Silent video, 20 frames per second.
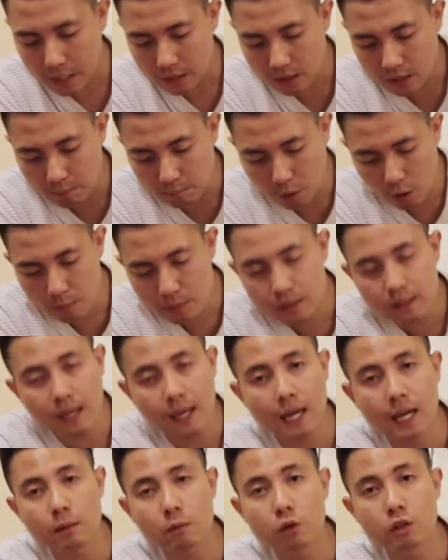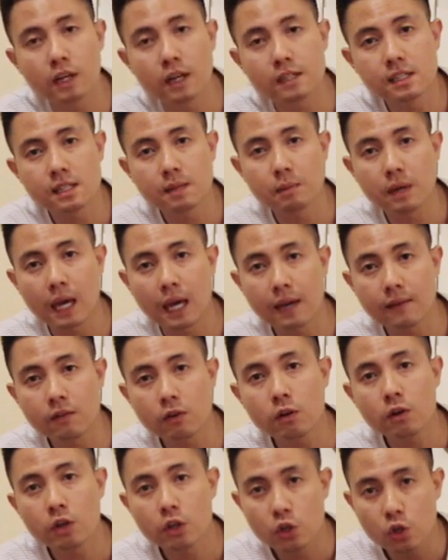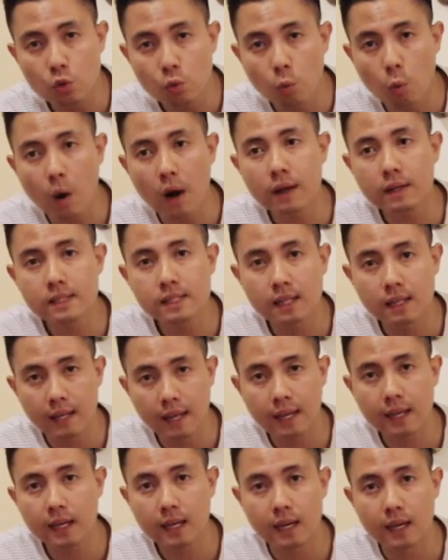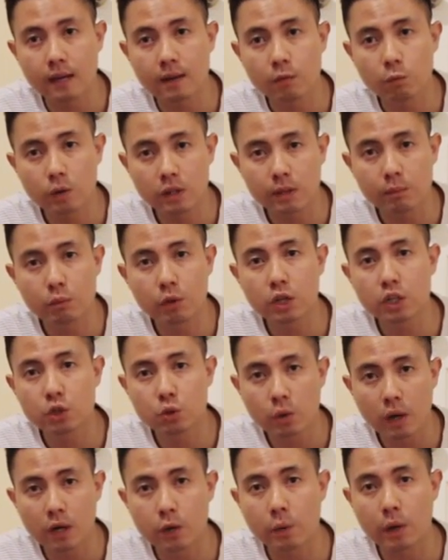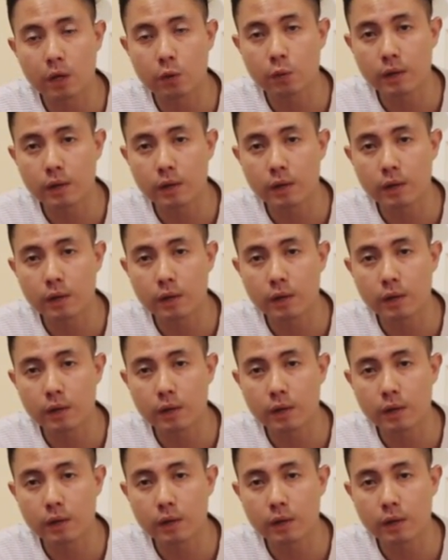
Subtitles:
the moment the animal does the behavior, you want to link it with the bridge right away.